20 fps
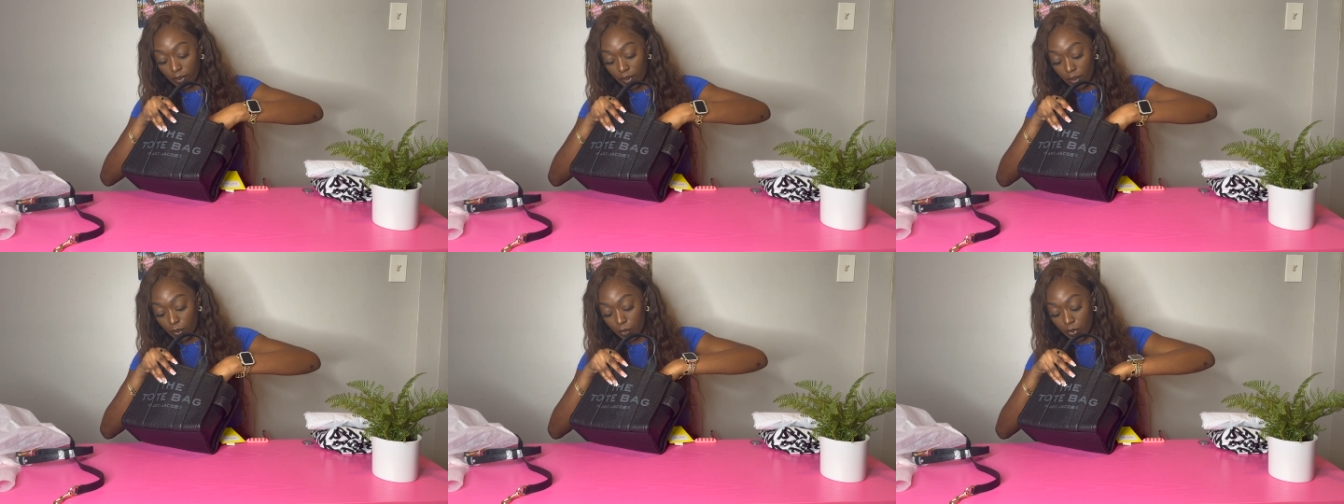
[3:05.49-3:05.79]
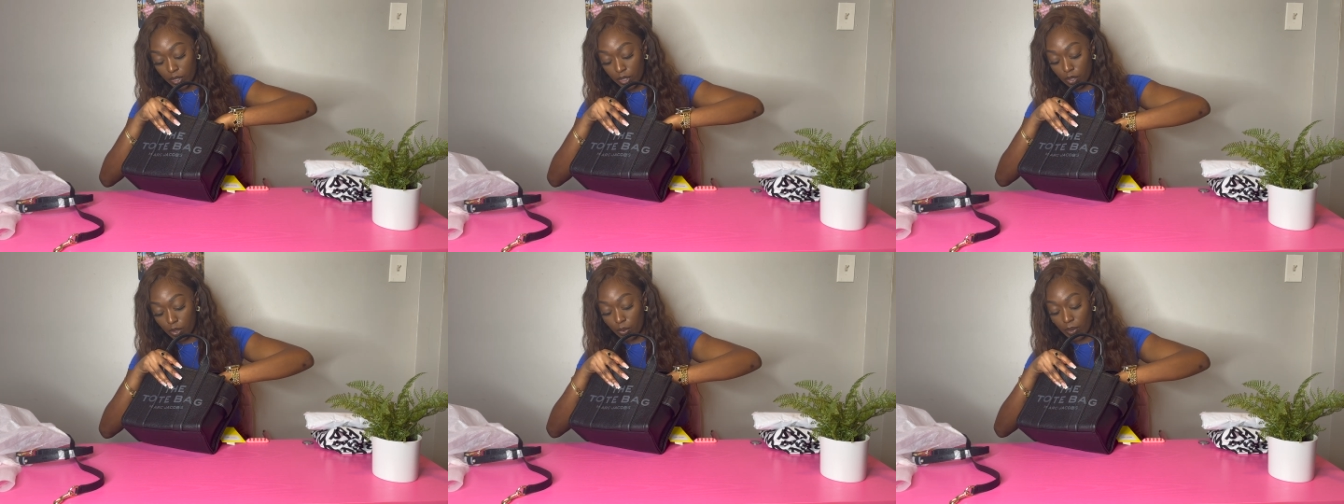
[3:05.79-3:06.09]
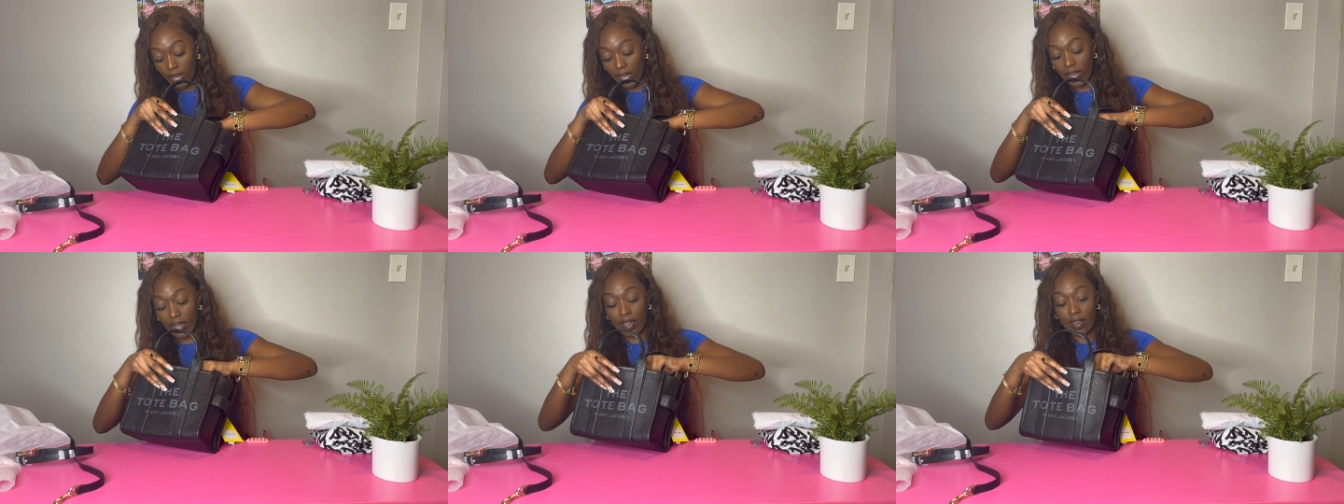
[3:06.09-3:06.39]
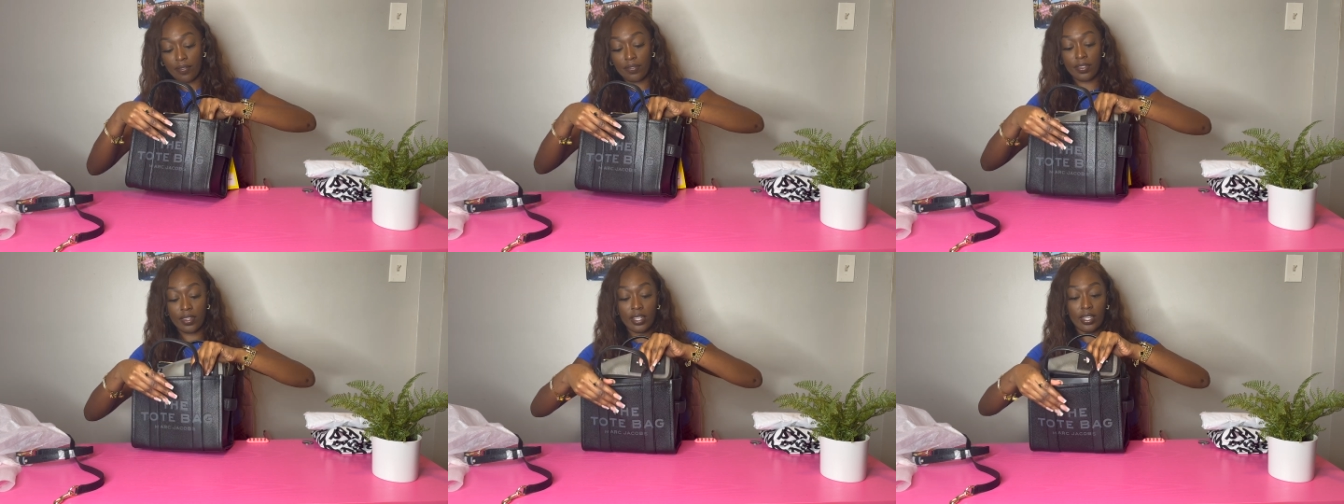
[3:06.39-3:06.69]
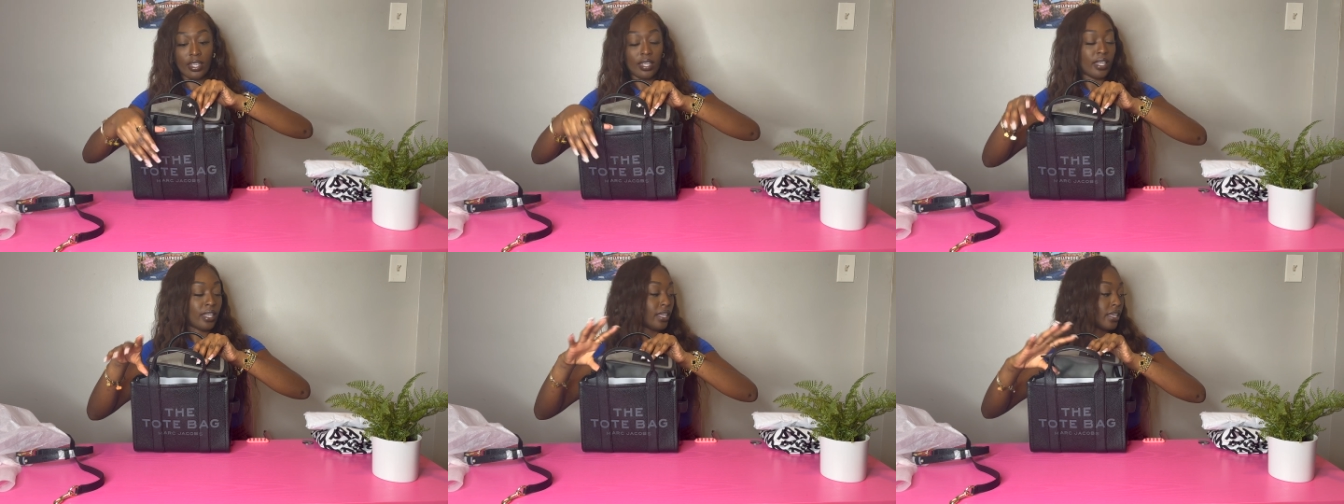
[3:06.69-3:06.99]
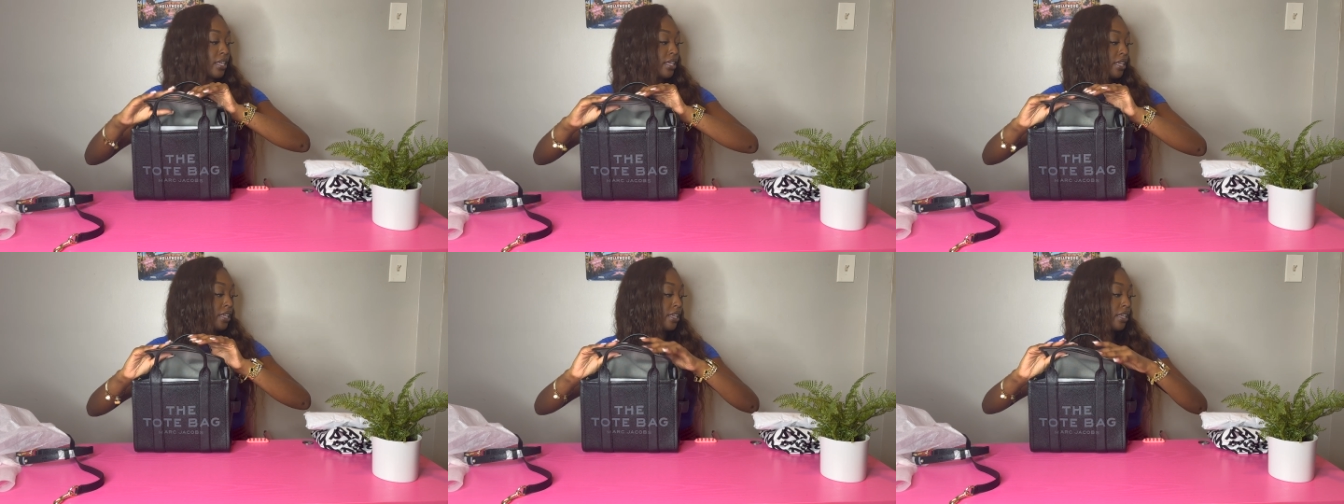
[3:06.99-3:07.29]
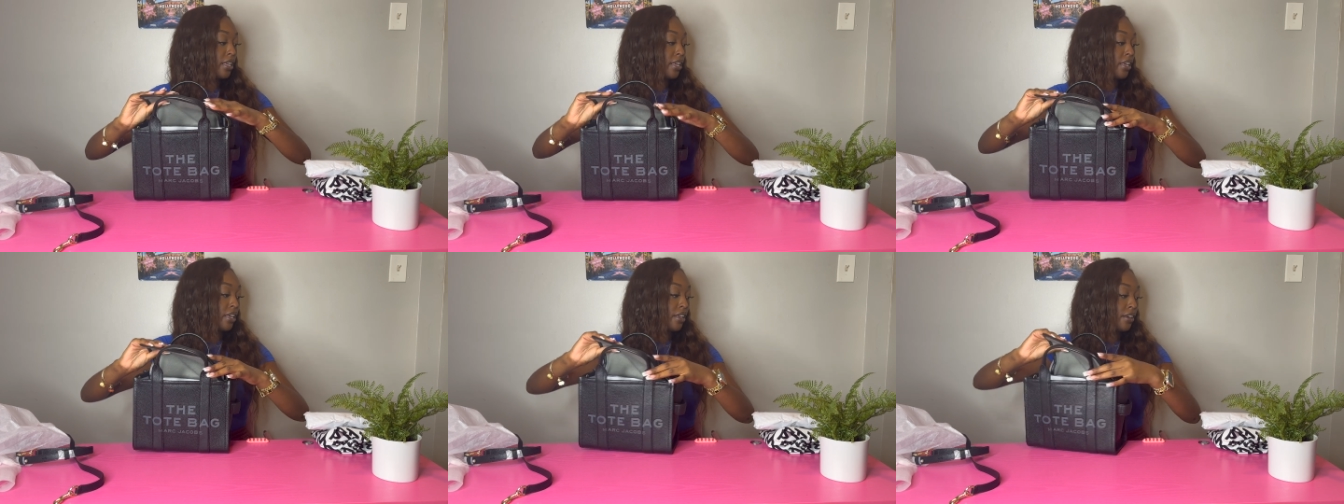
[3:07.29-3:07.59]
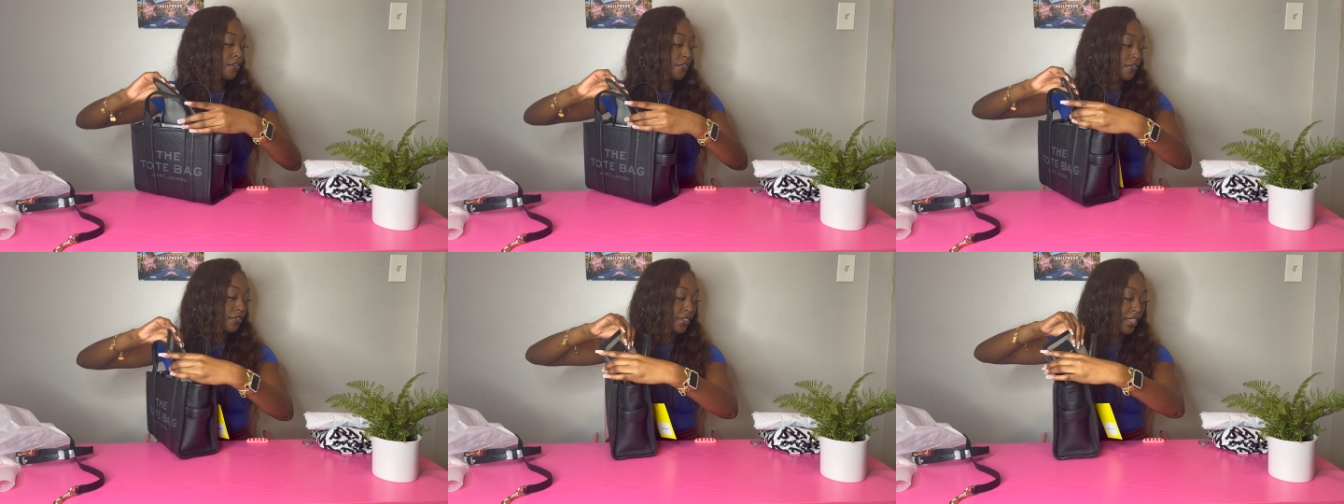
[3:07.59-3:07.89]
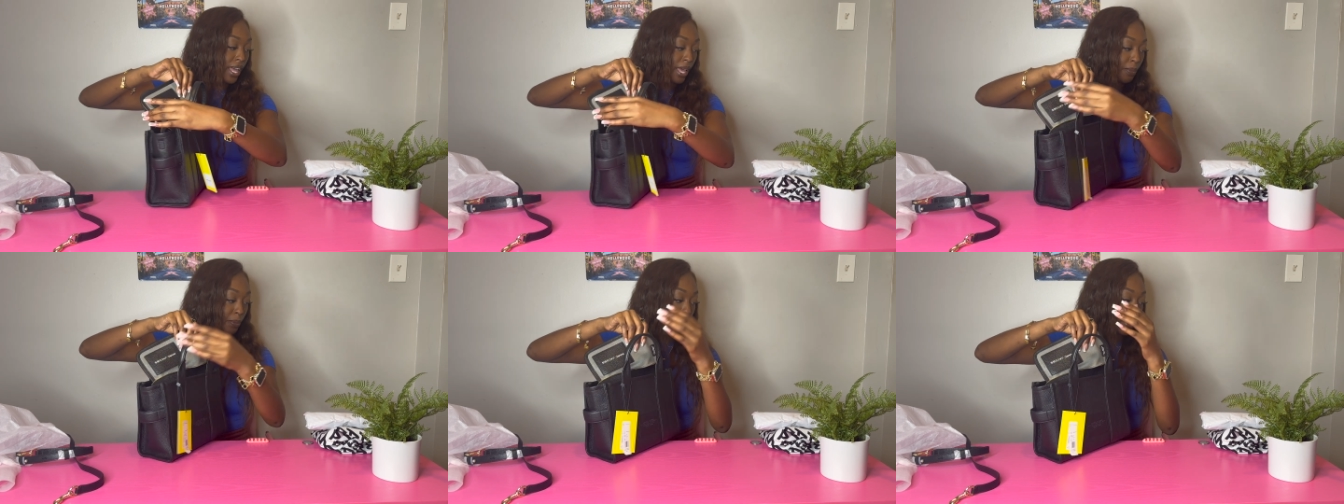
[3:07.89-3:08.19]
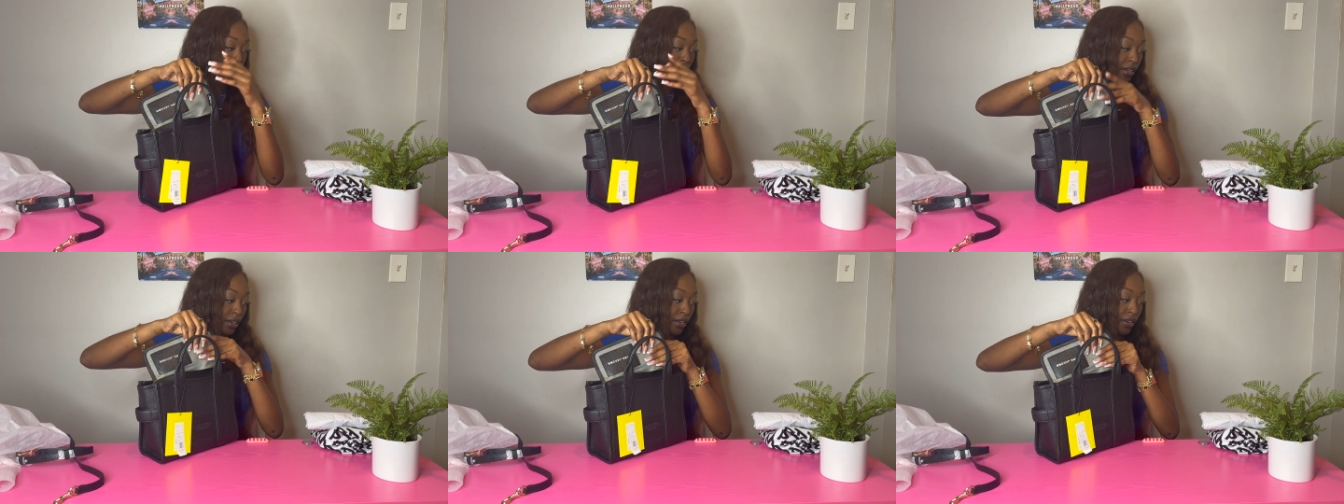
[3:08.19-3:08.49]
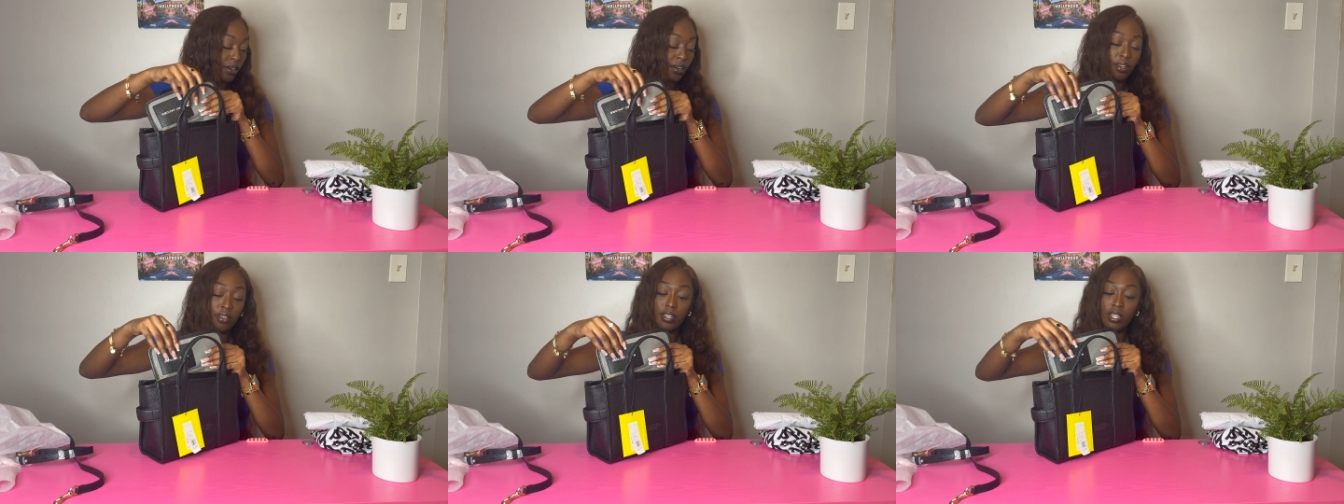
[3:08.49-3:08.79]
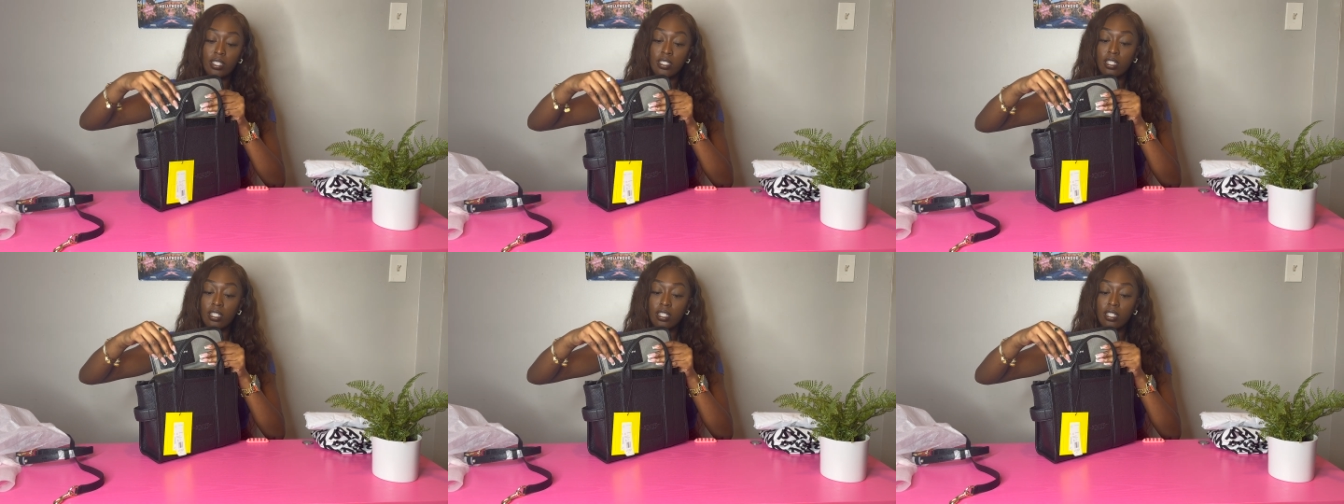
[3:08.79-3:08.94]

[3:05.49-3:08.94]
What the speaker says: We do have the flap here that's